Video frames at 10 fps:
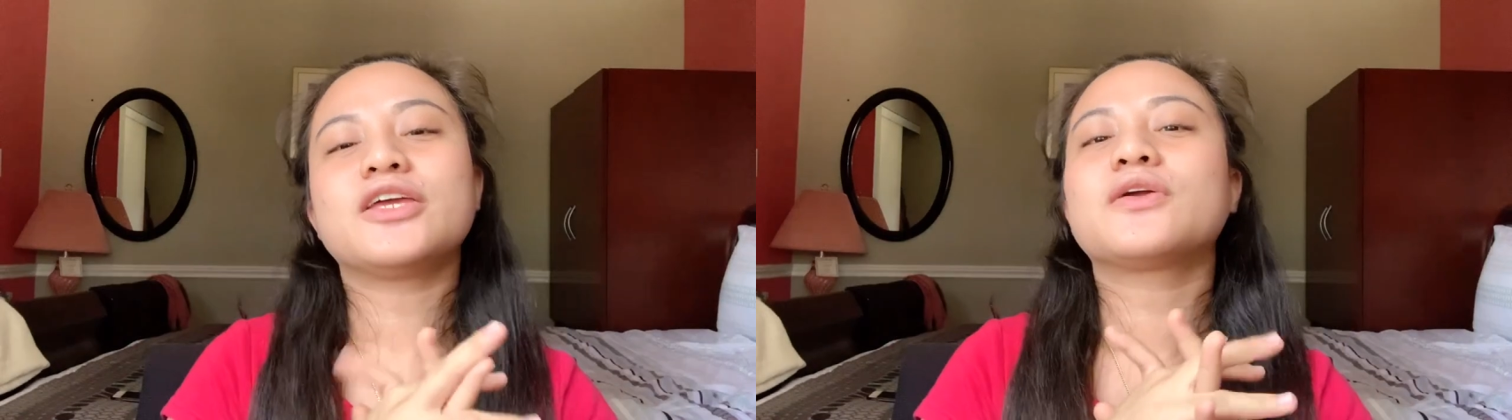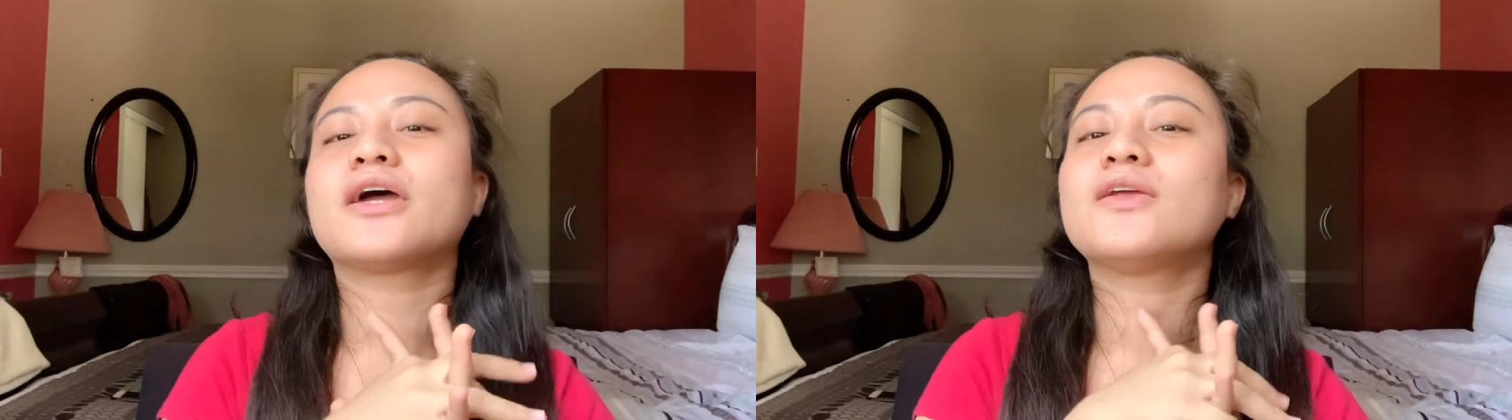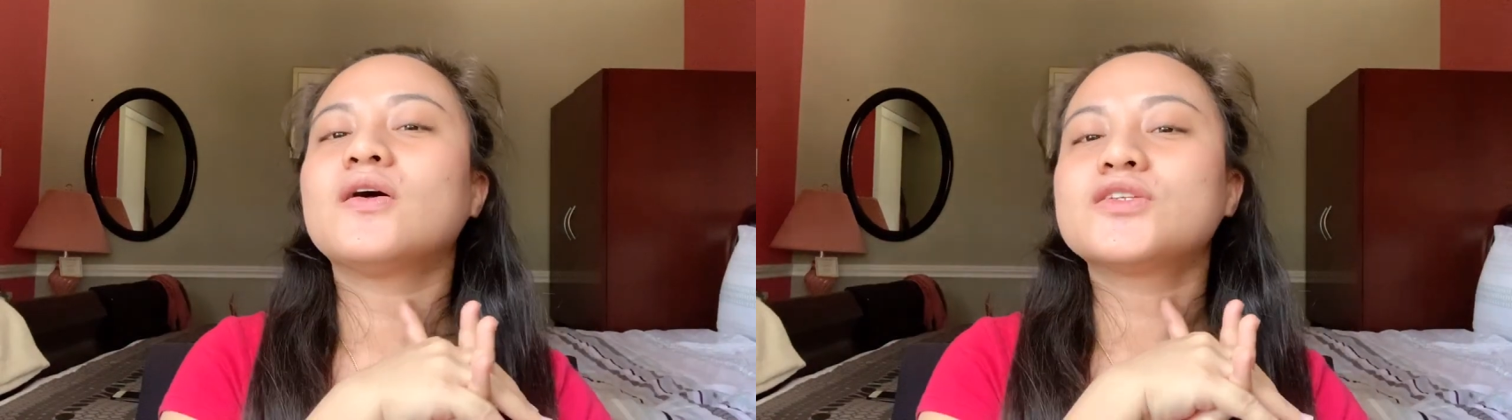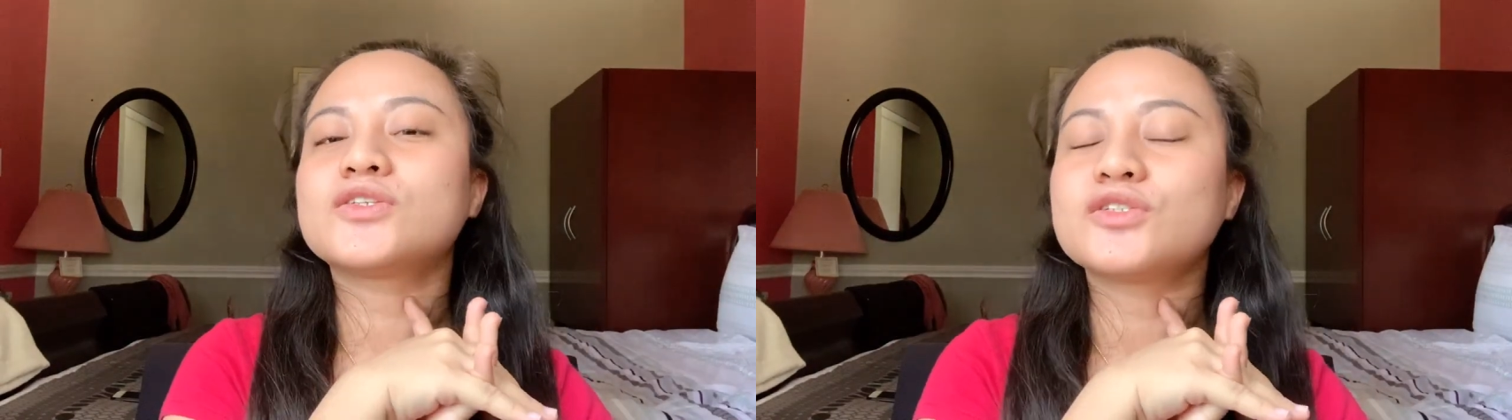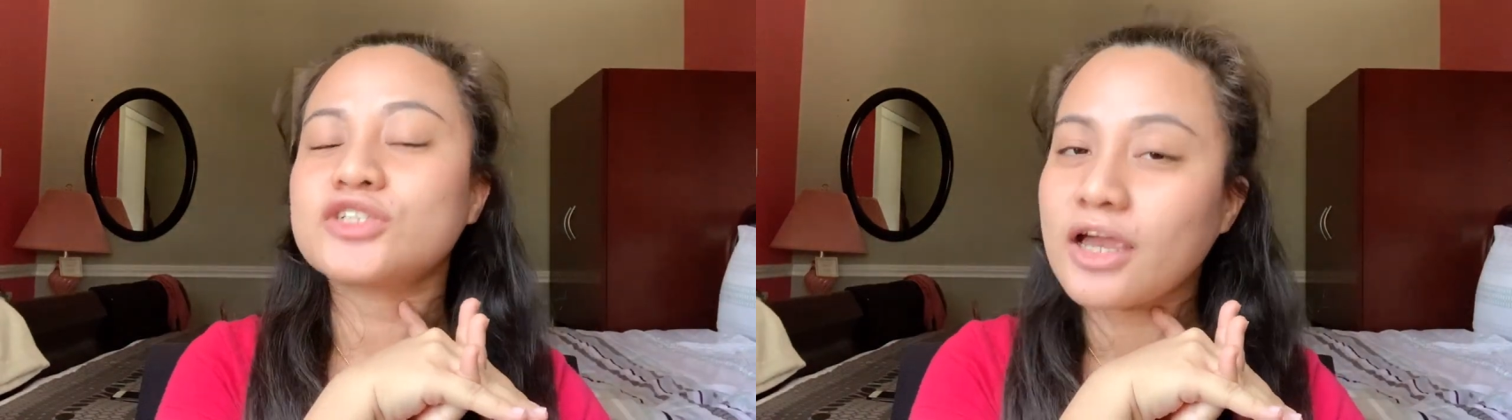you can
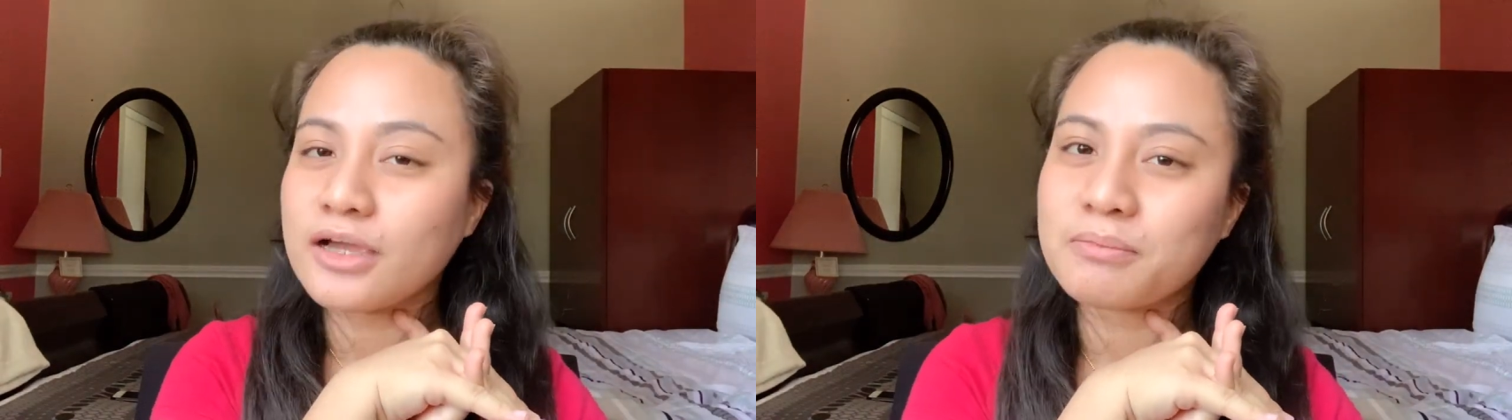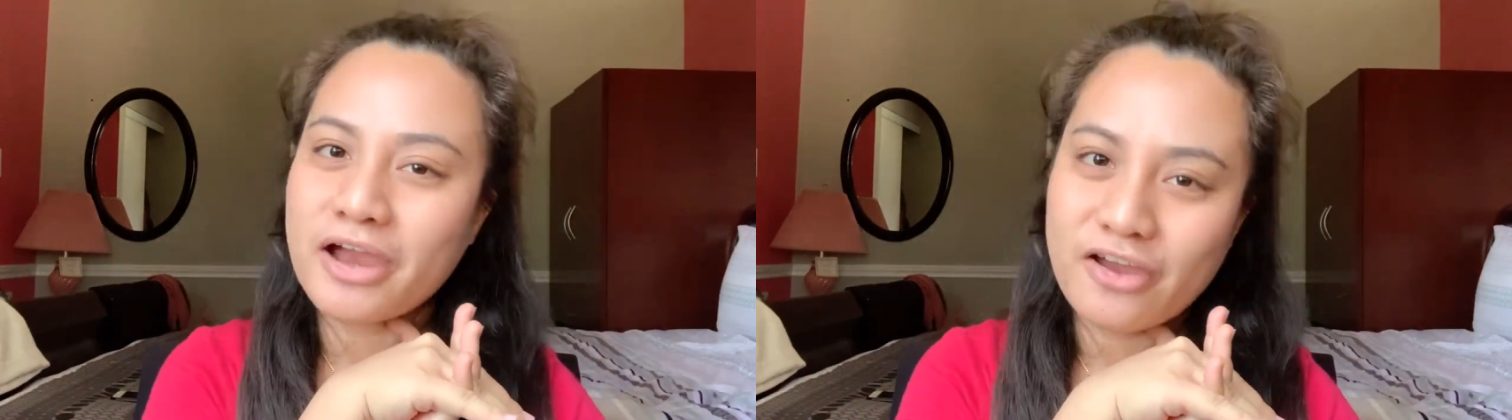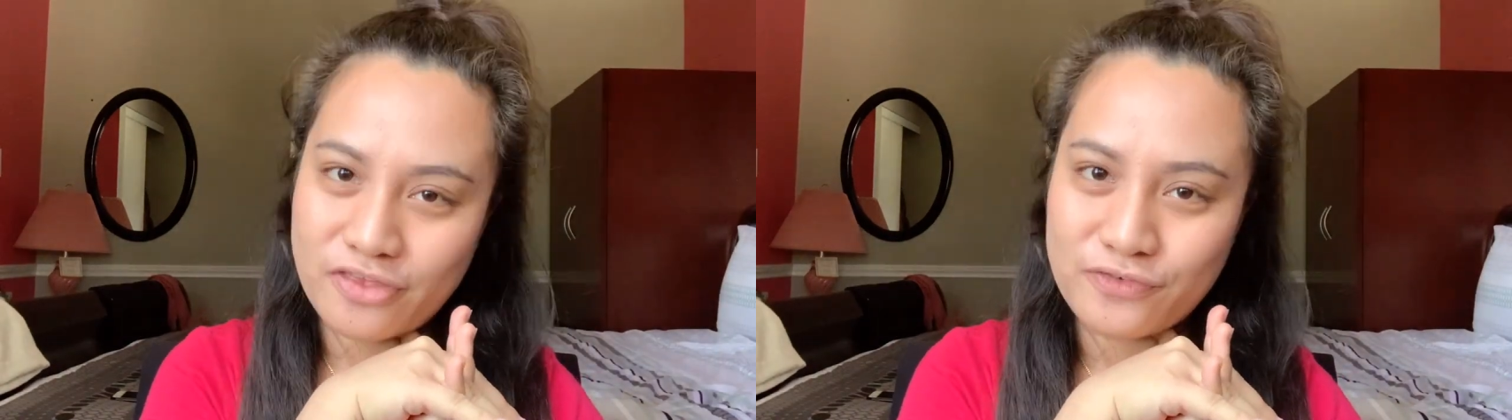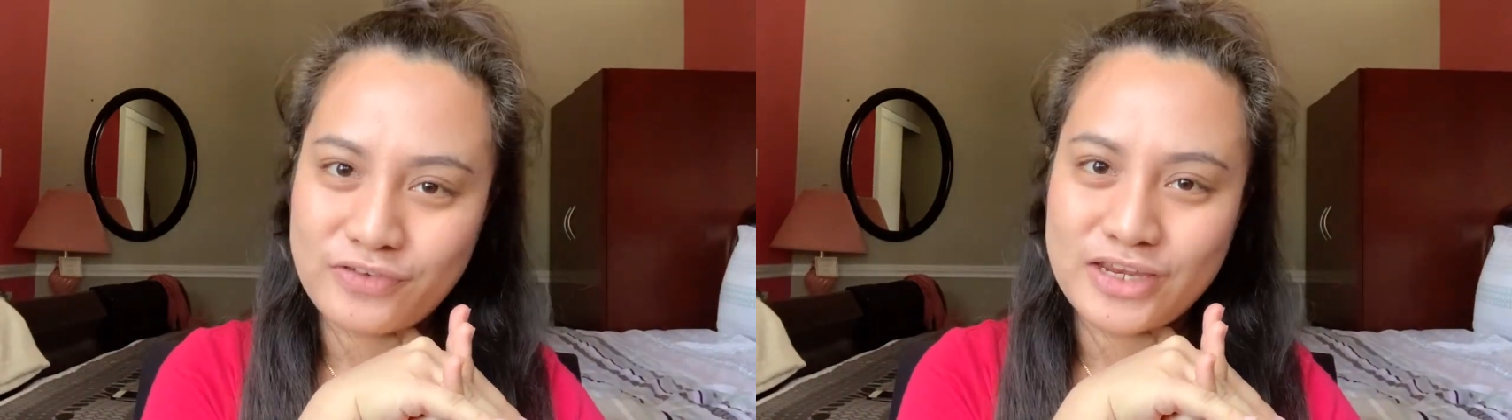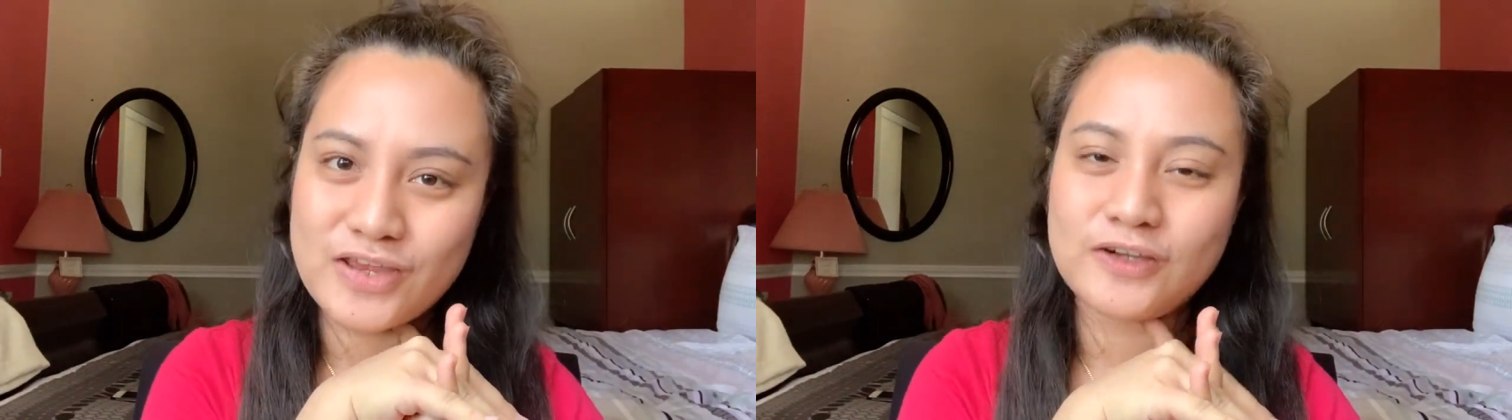also check my other
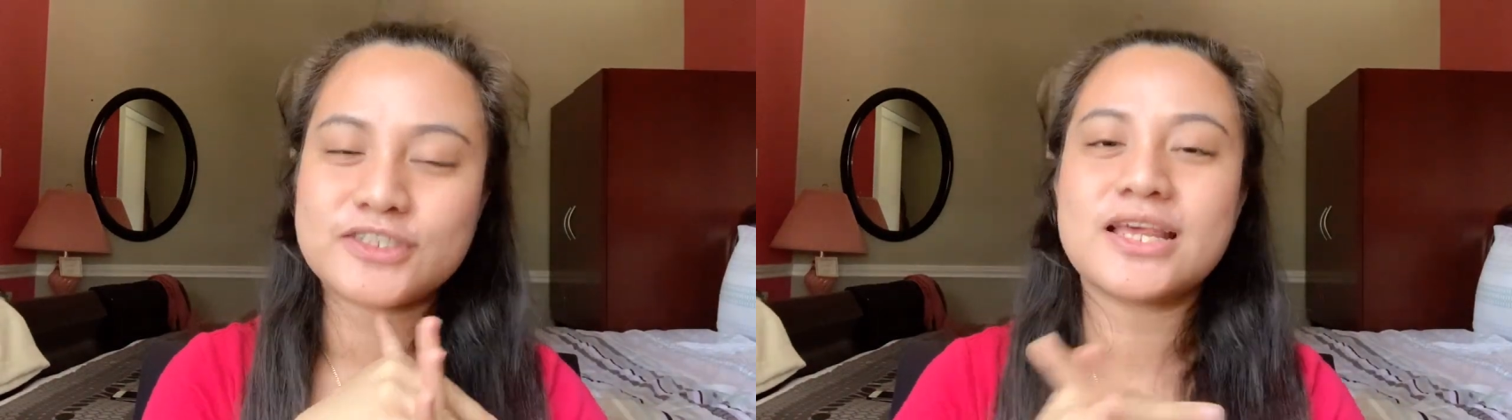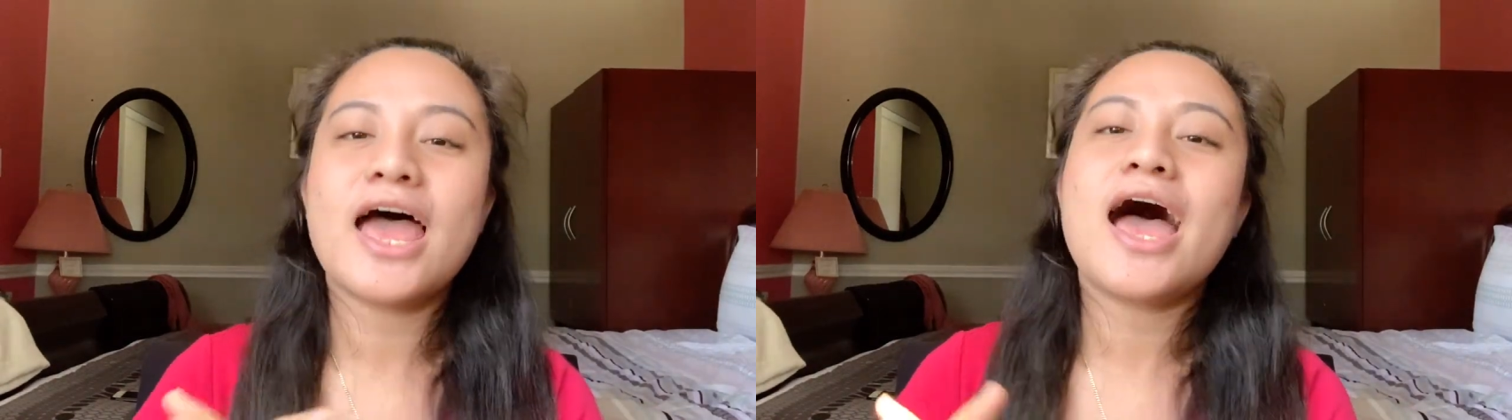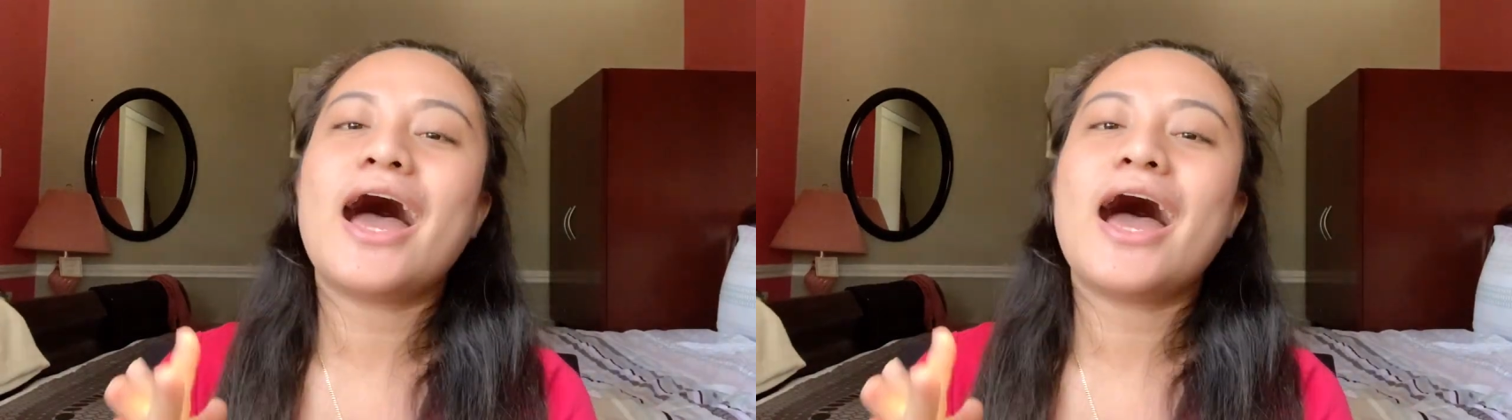videos.